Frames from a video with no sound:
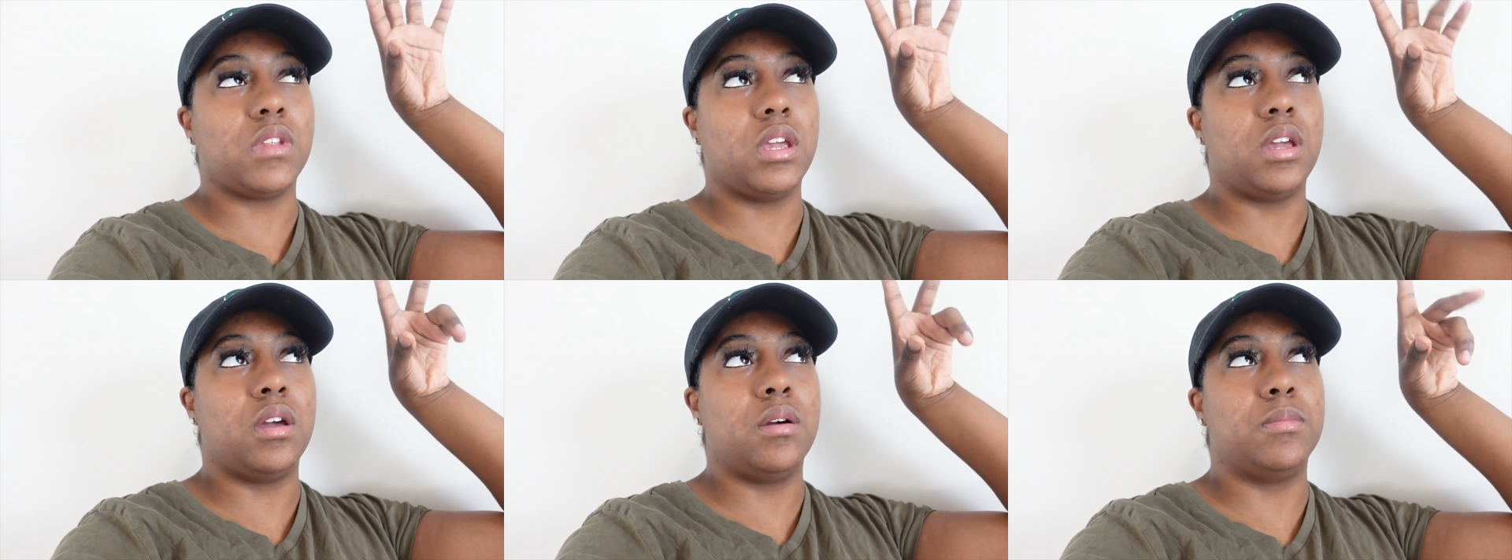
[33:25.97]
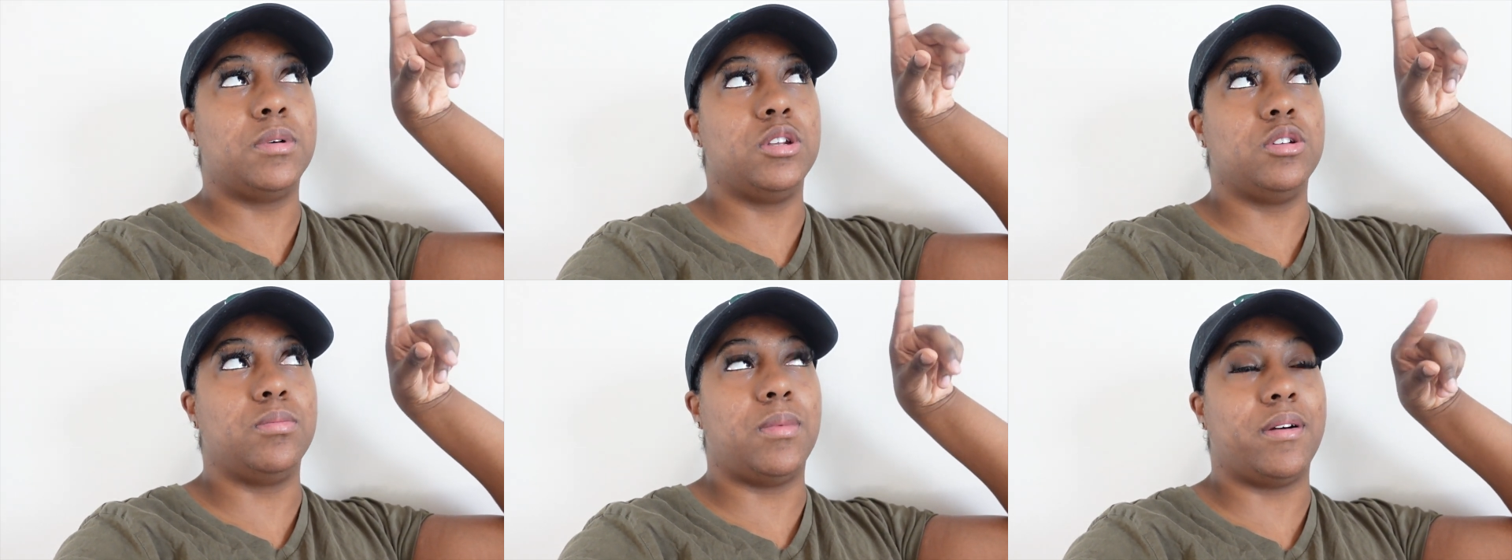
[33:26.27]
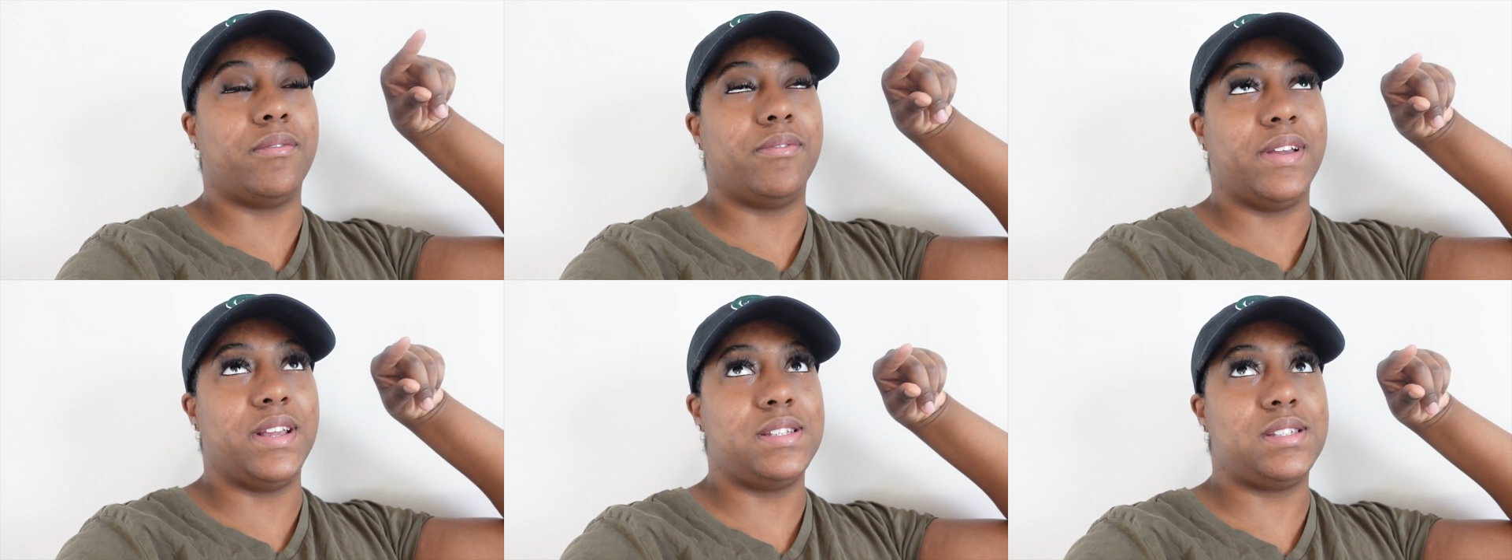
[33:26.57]
I'm gonna do my
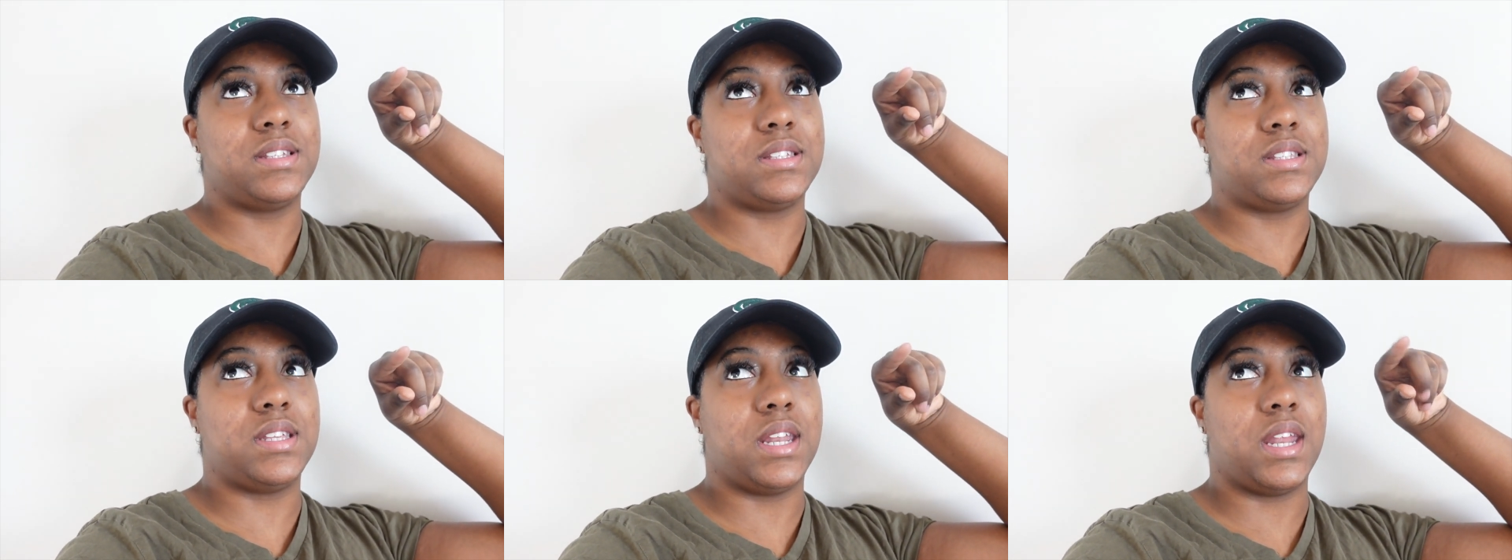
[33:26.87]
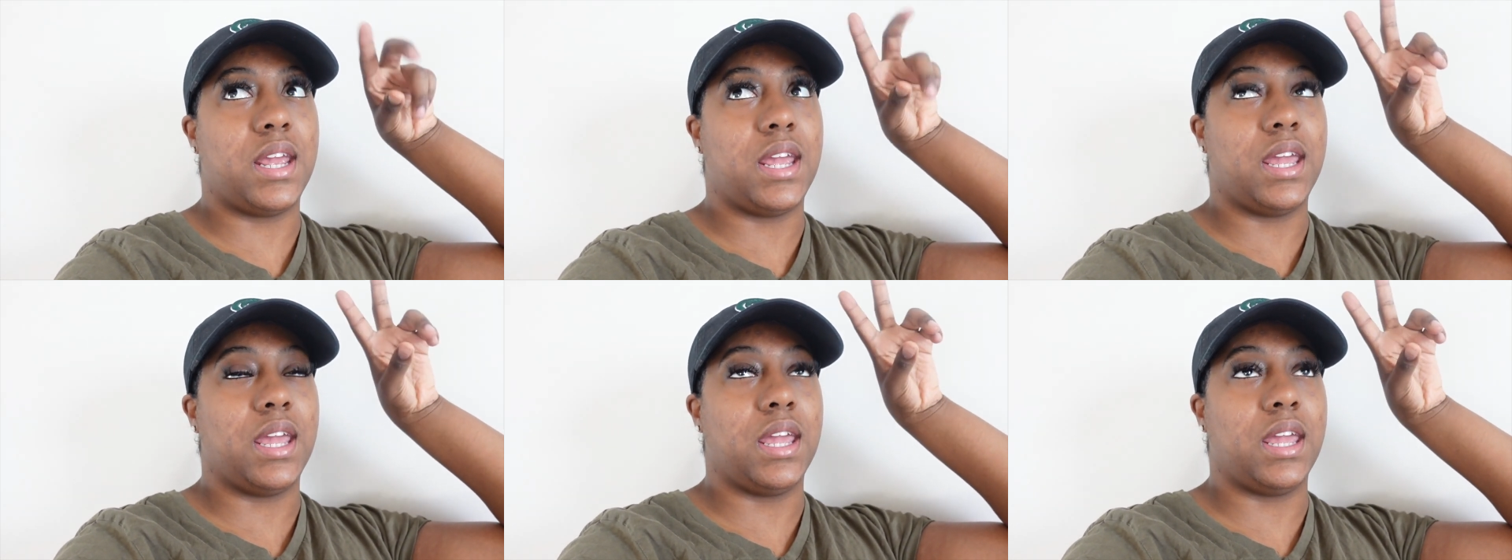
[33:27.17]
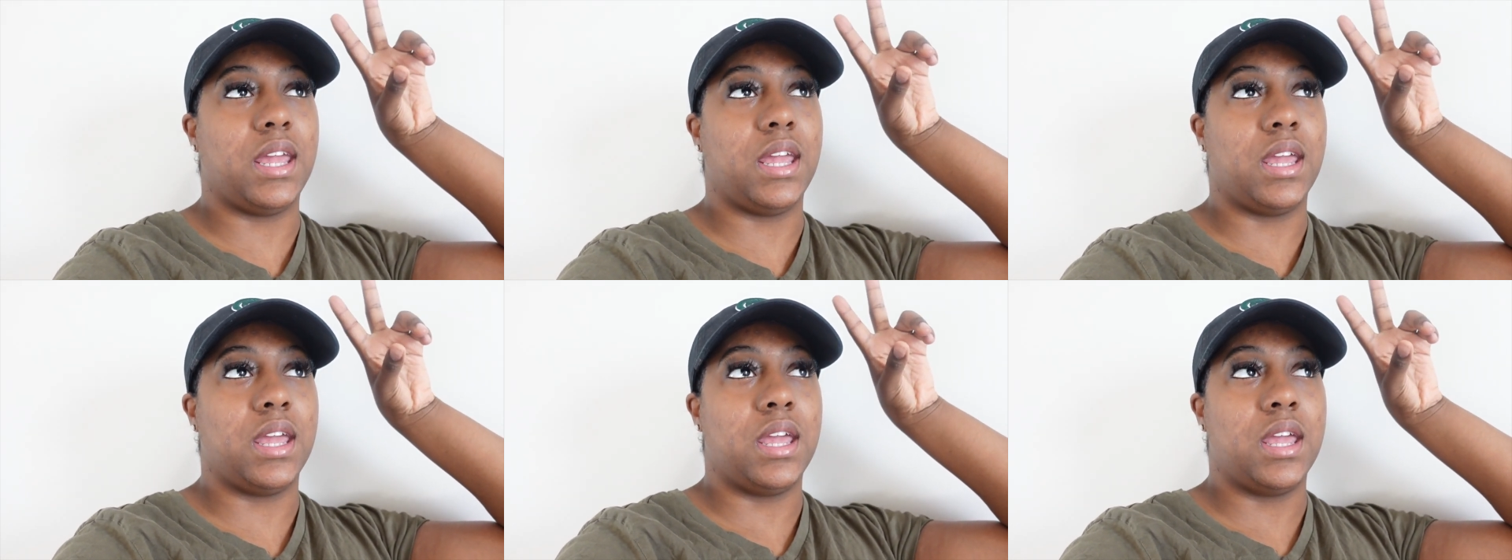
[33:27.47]
vases
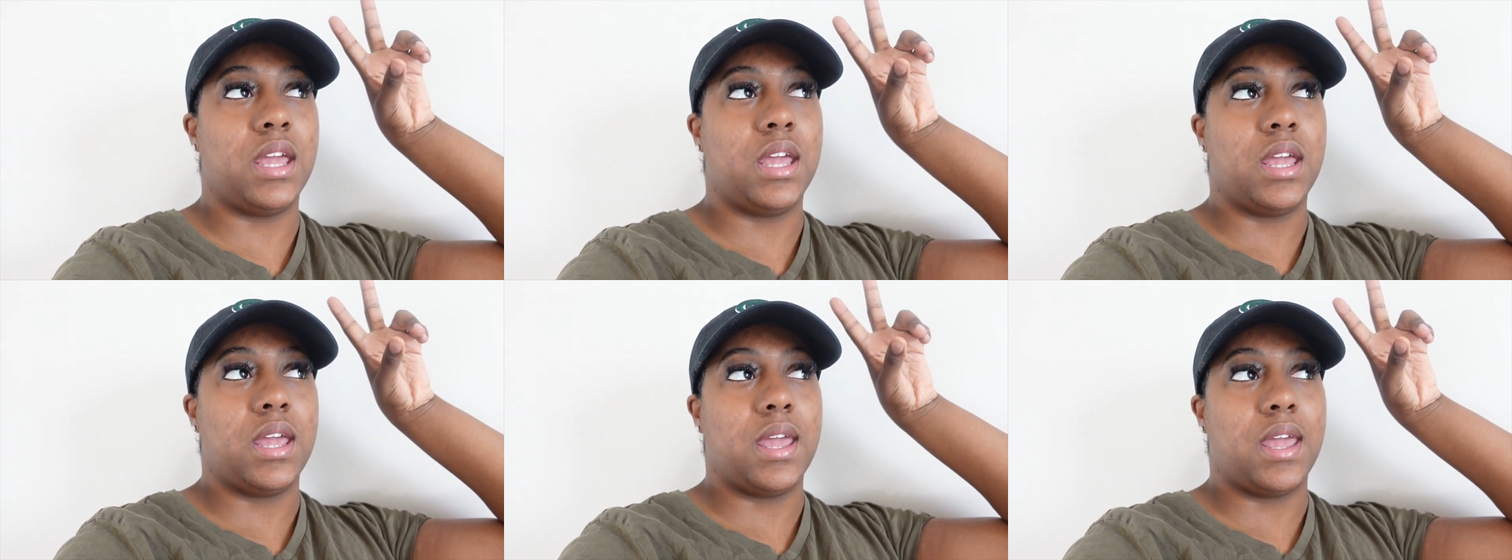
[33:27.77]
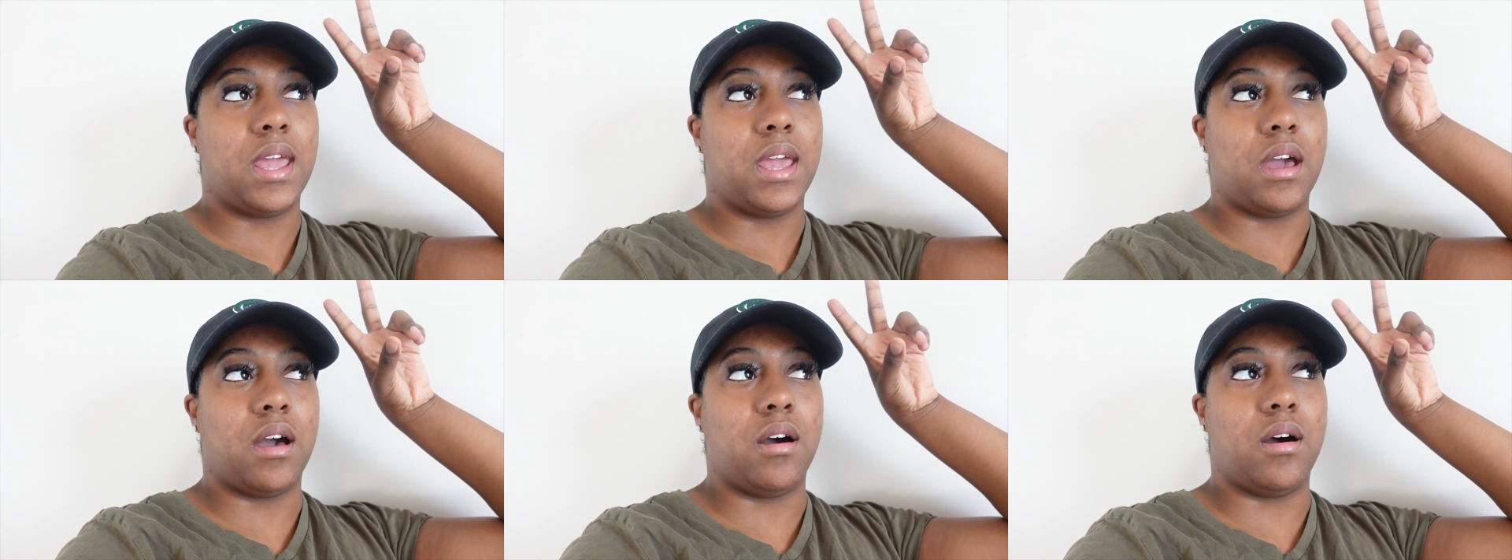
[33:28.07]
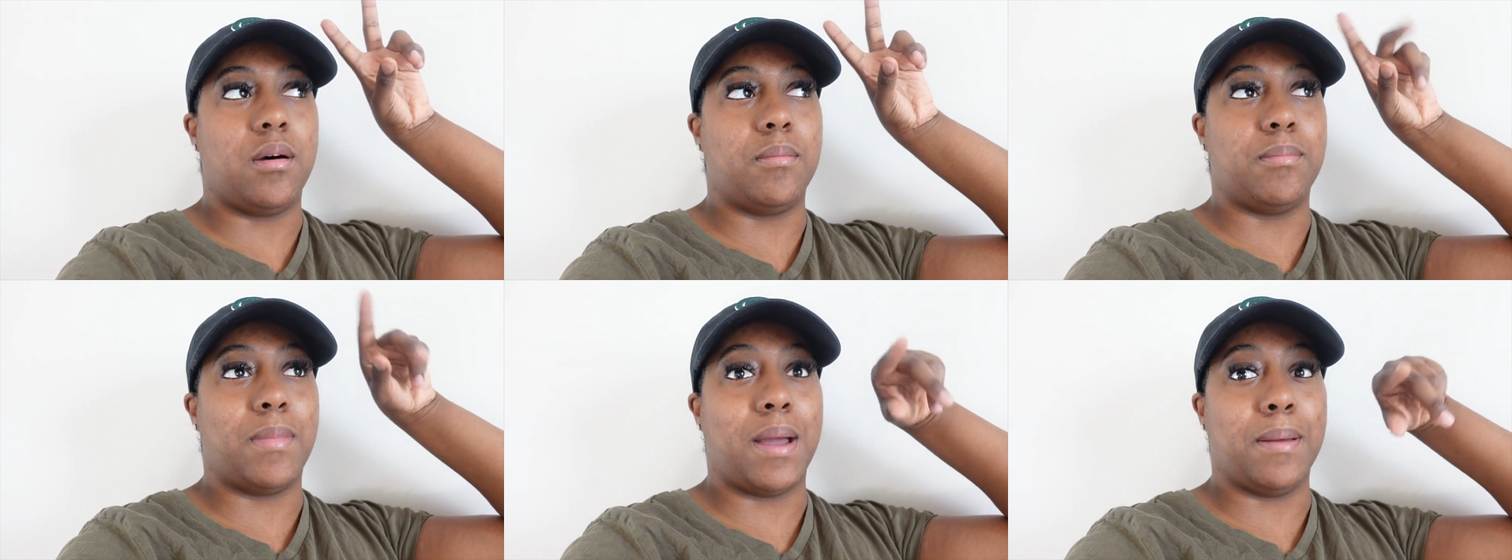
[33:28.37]
today
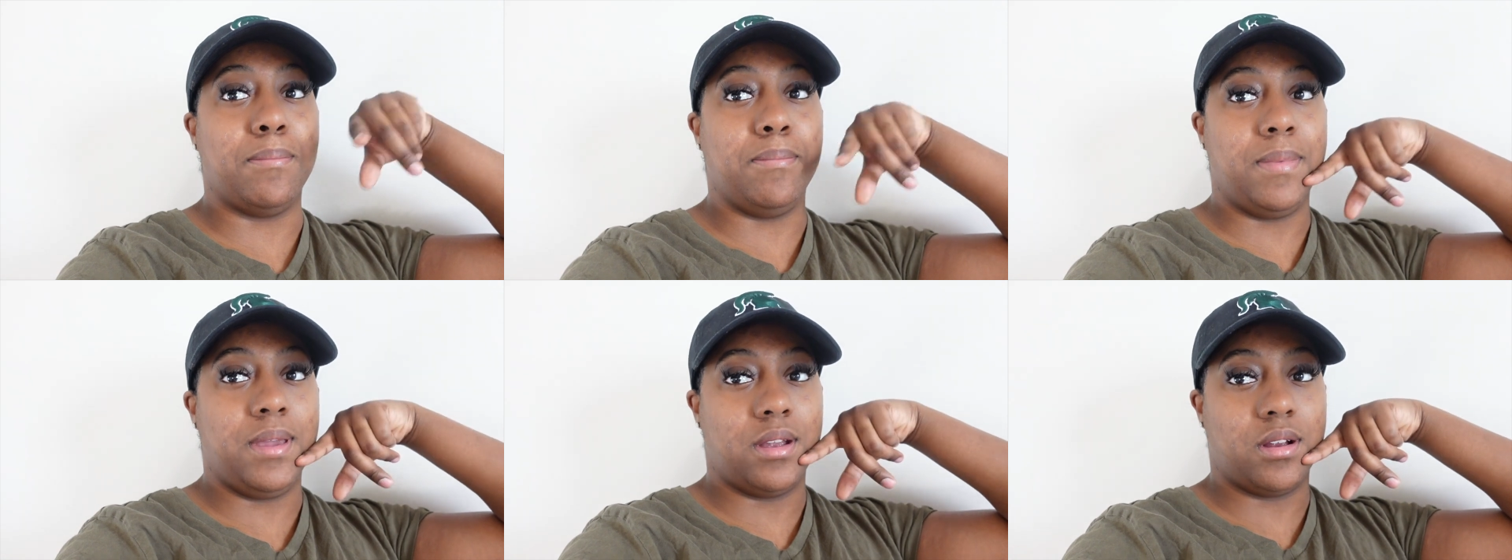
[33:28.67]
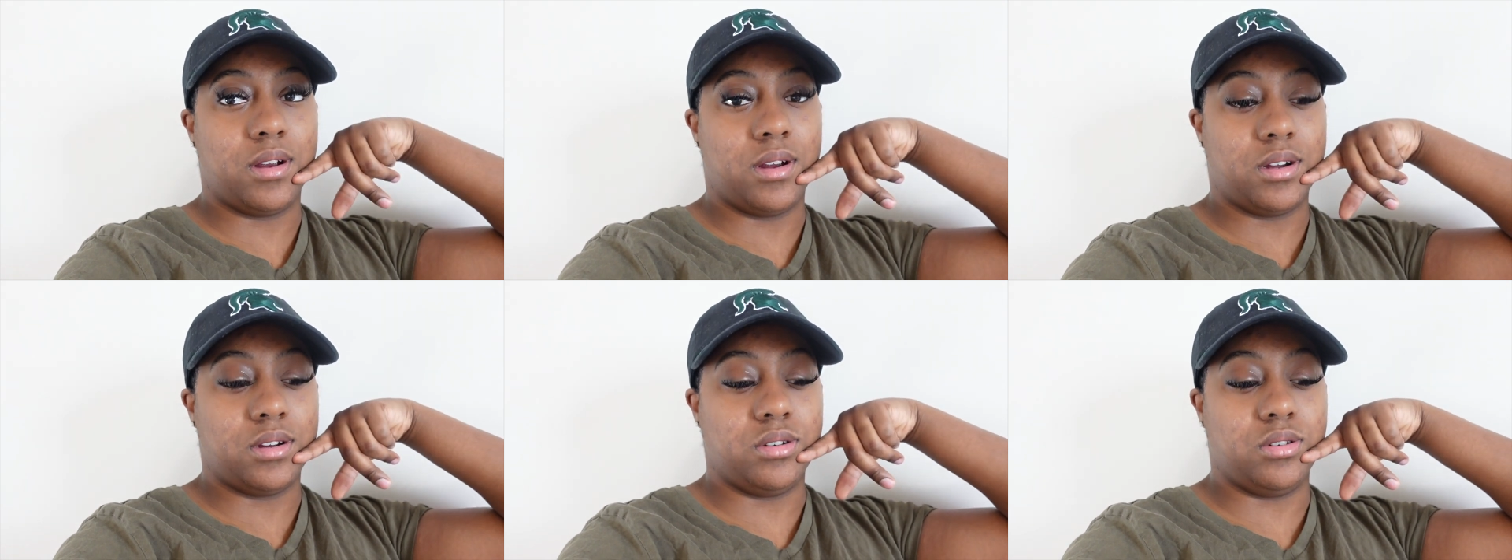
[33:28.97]
um, my mirror.